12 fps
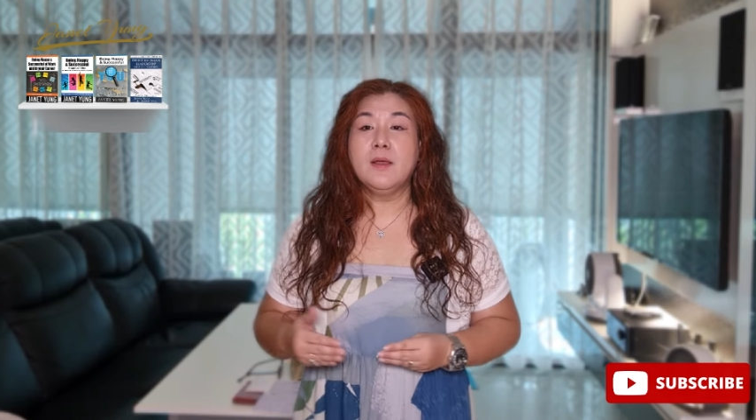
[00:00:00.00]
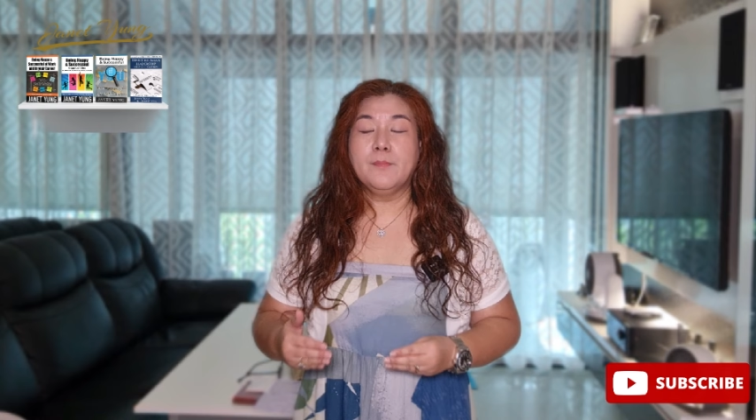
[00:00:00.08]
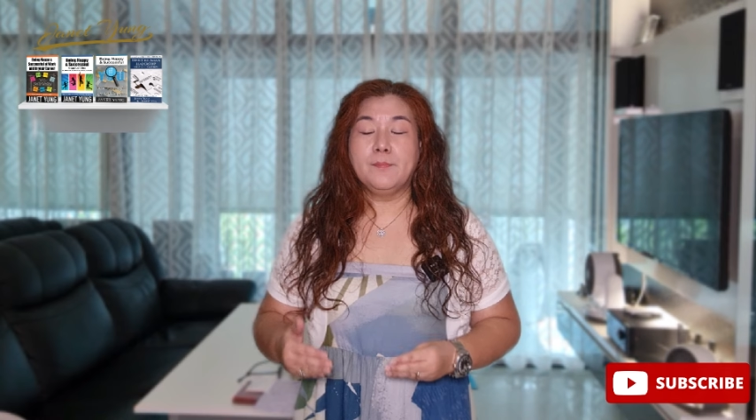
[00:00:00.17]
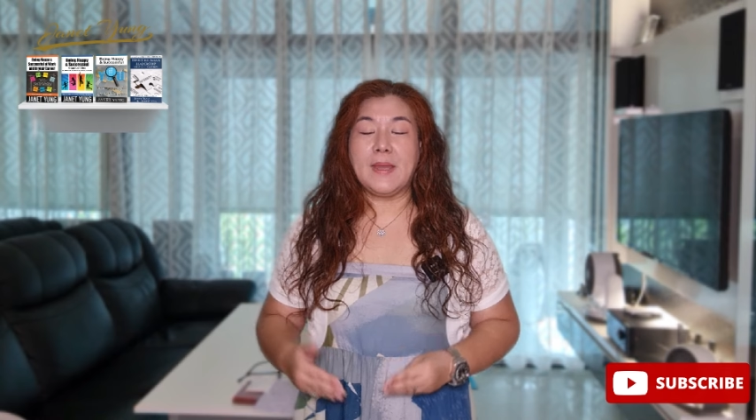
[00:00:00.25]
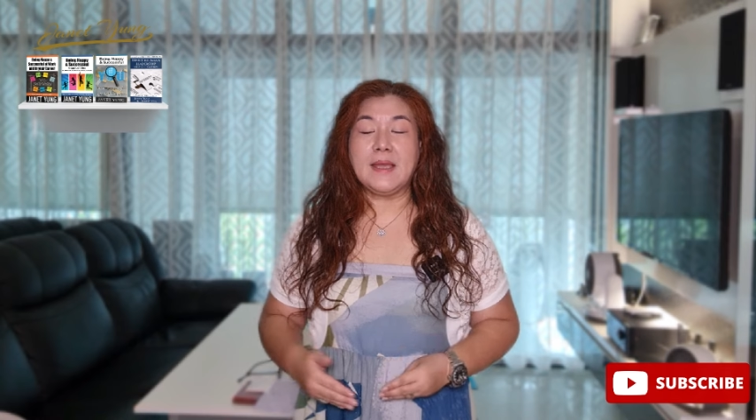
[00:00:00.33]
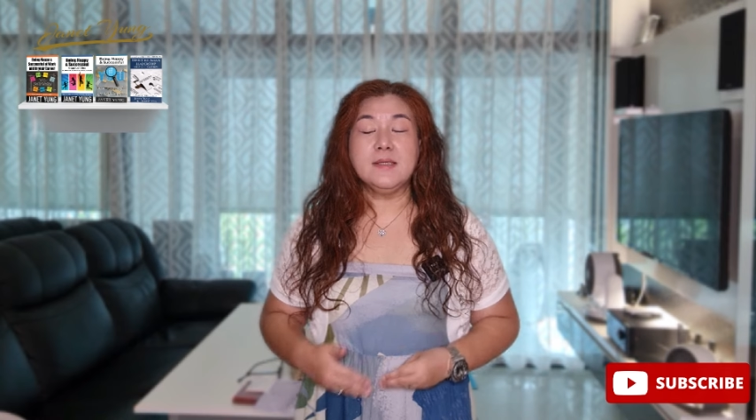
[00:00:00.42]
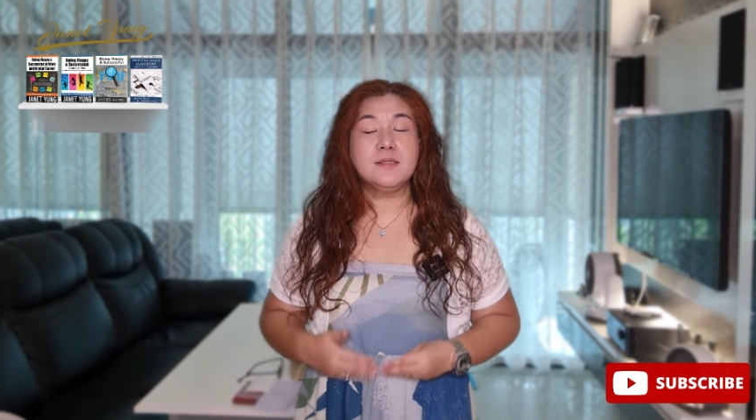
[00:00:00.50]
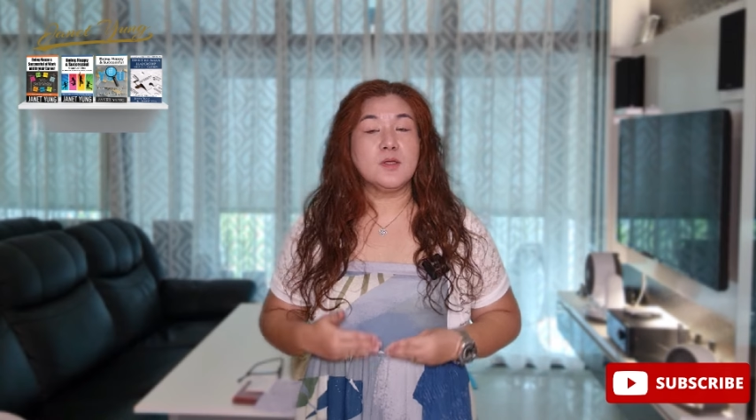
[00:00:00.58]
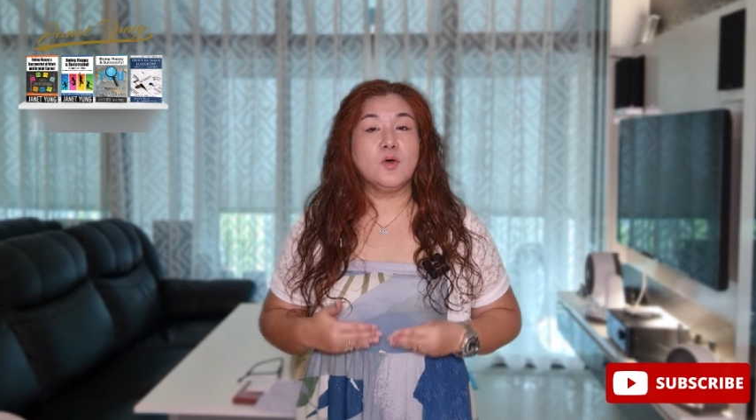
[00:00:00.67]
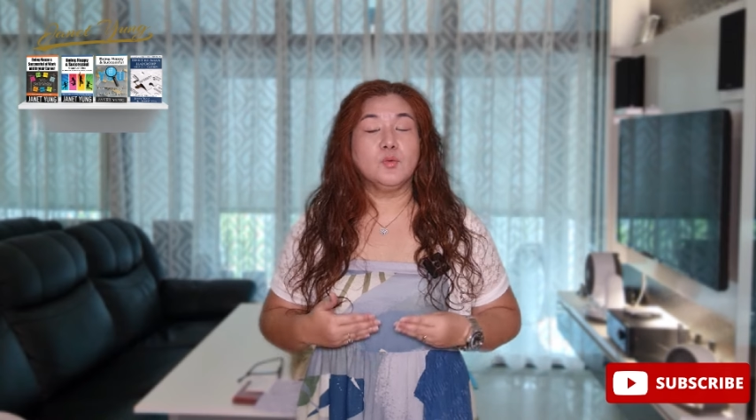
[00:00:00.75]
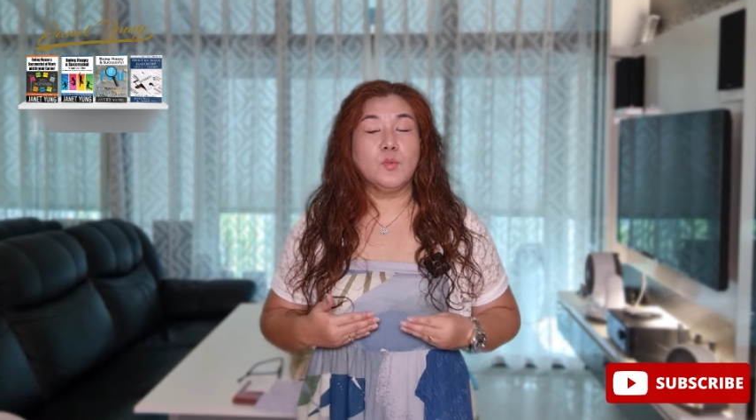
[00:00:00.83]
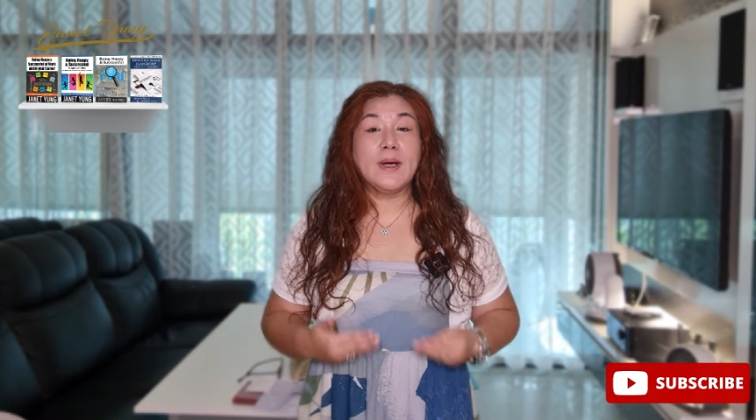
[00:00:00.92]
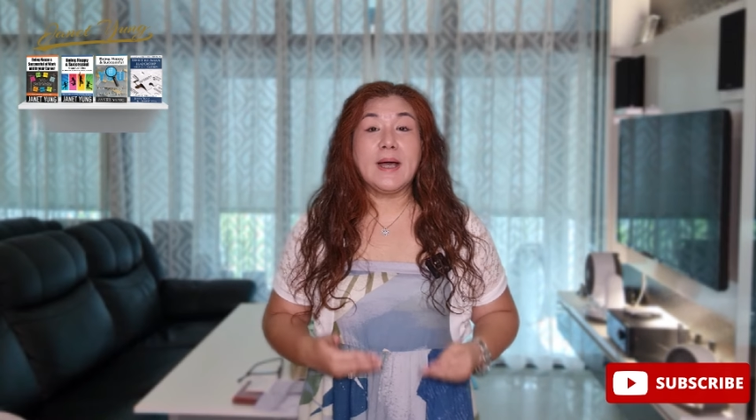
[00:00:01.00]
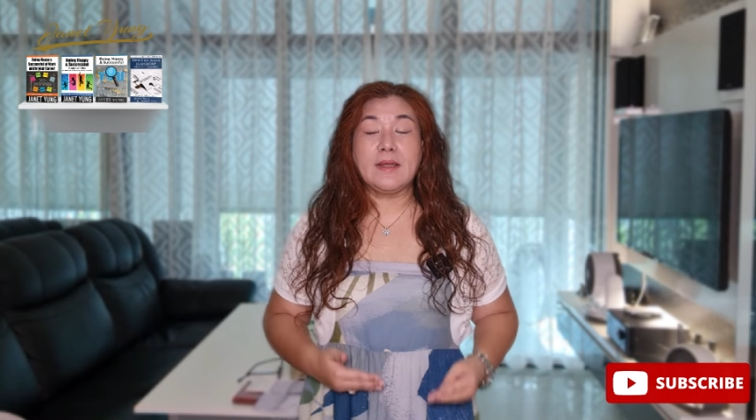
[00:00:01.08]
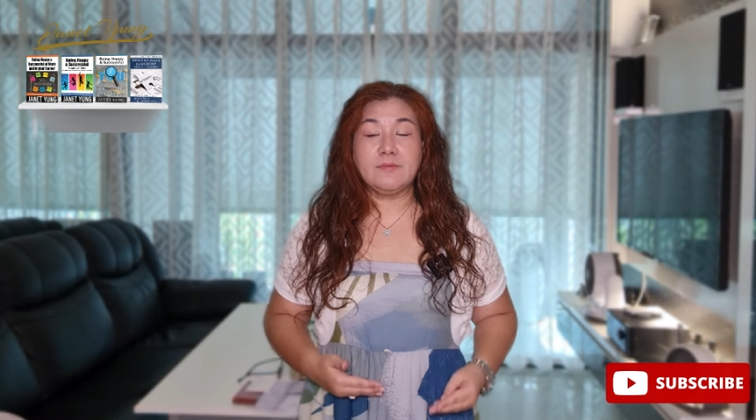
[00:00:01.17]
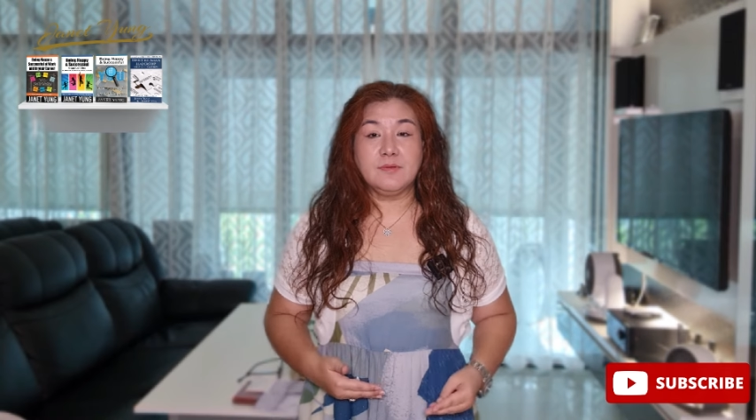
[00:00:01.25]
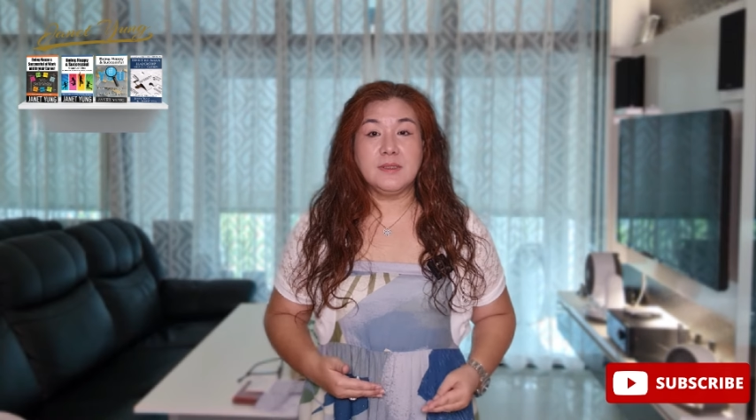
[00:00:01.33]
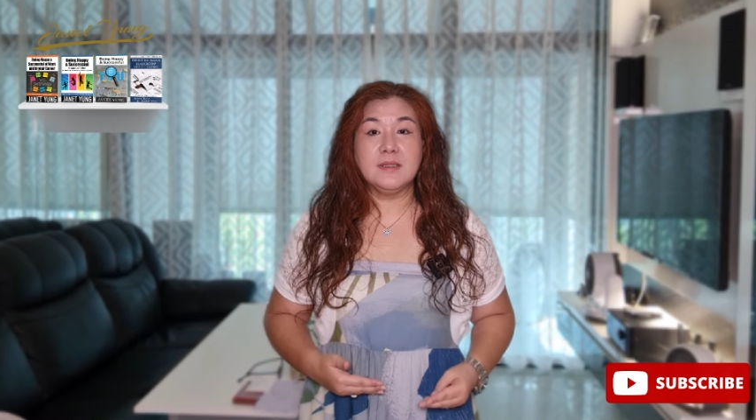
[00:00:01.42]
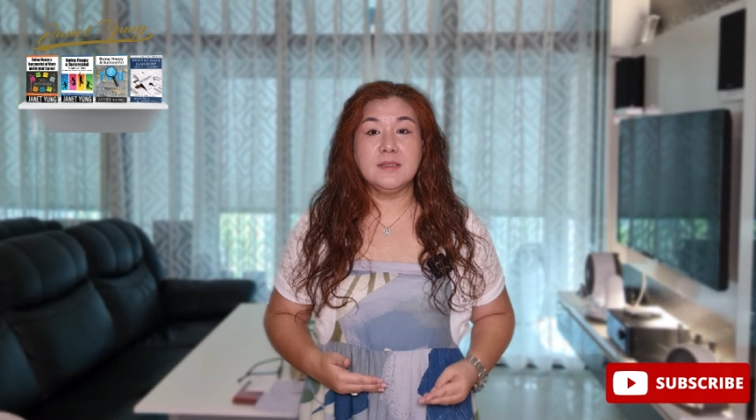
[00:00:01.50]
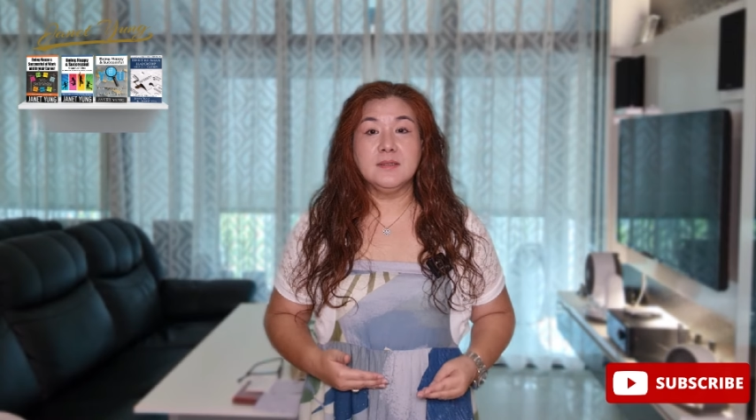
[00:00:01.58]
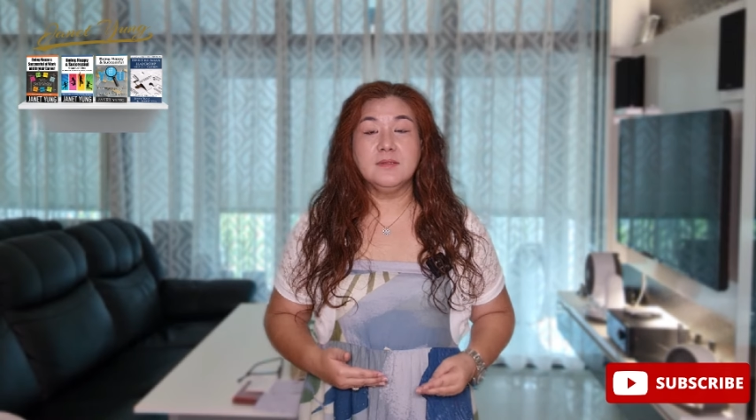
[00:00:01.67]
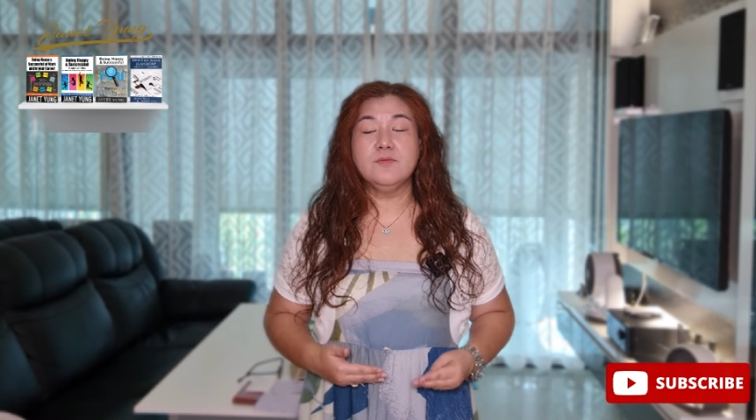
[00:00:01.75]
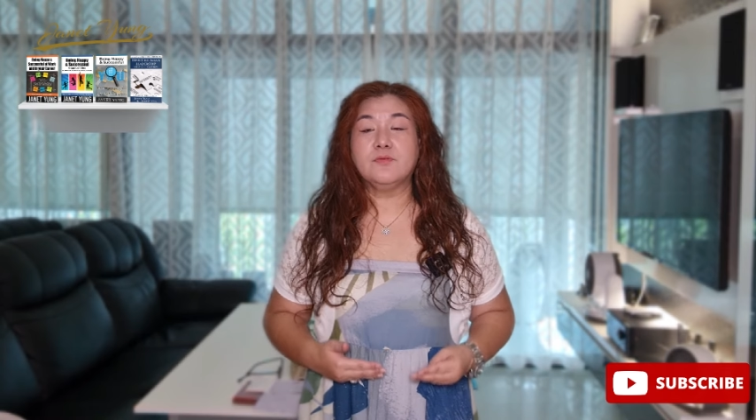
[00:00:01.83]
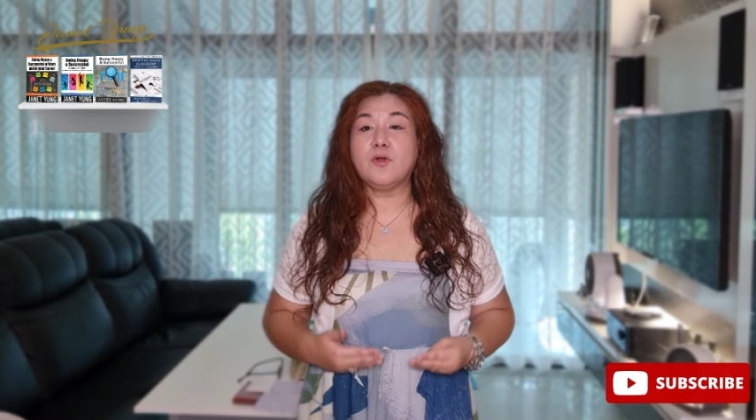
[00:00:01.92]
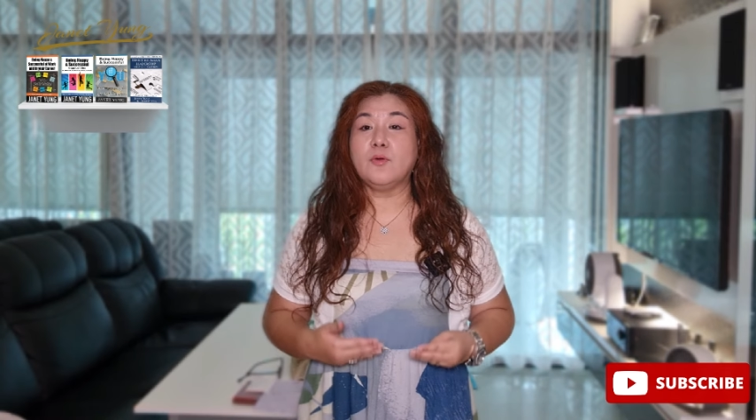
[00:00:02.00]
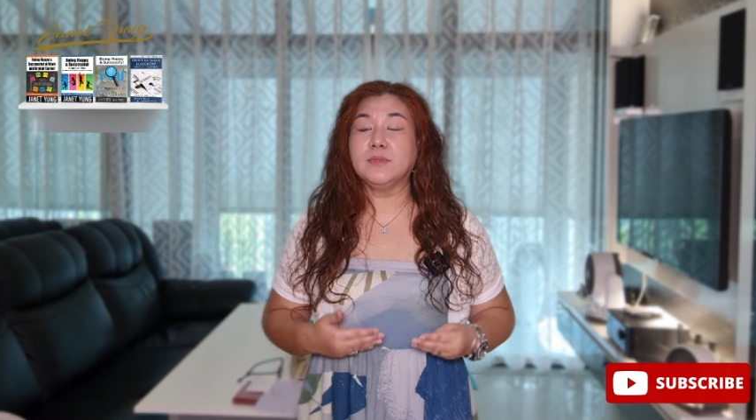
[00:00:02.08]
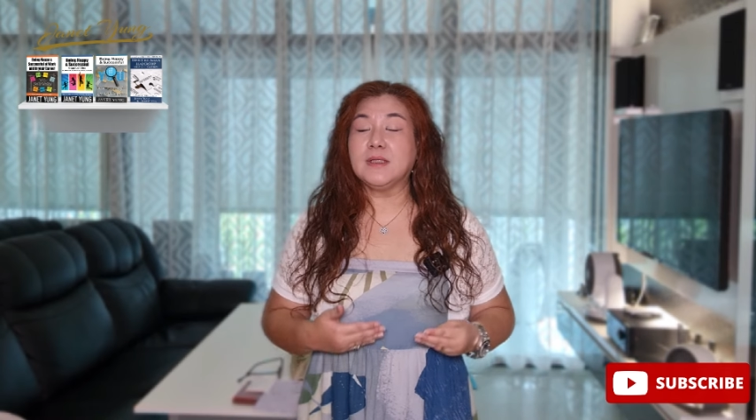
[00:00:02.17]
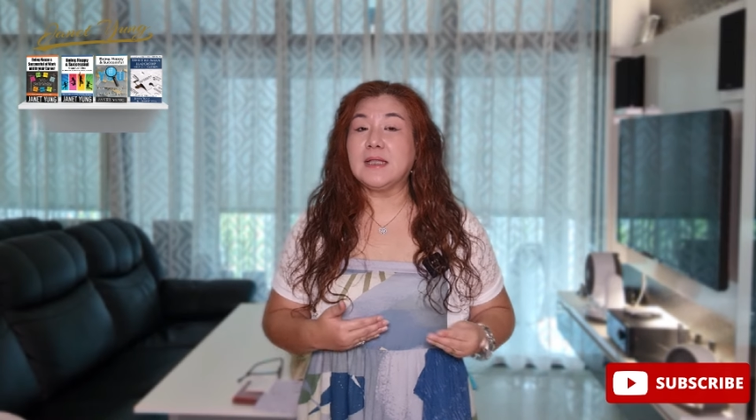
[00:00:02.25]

based on what I've learned from the